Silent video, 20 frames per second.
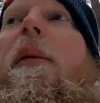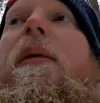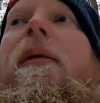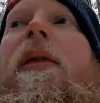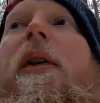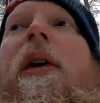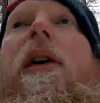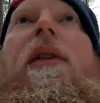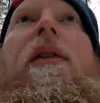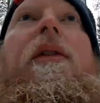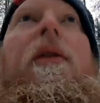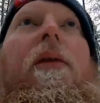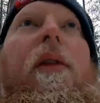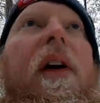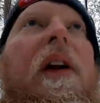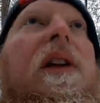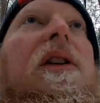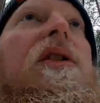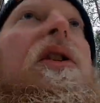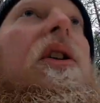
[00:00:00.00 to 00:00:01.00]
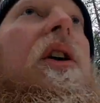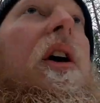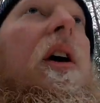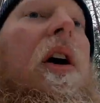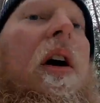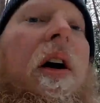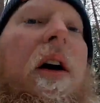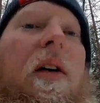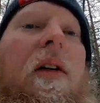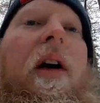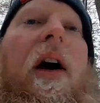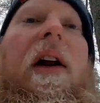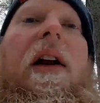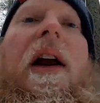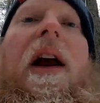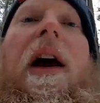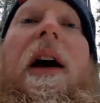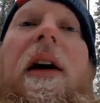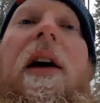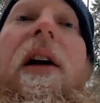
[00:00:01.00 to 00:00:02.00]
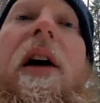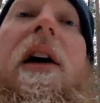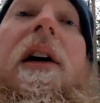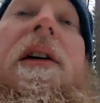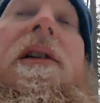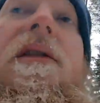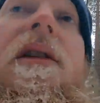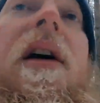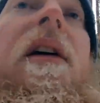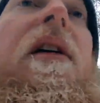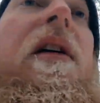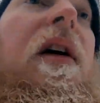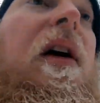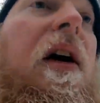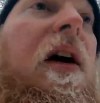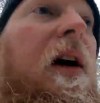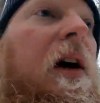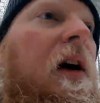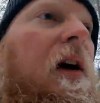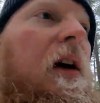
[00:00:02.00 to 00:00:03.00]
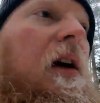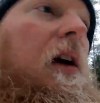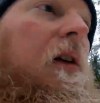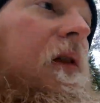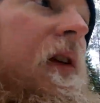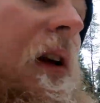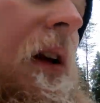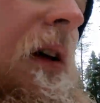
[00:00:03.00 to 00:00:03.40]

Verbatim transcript: of the ridge right now, so if you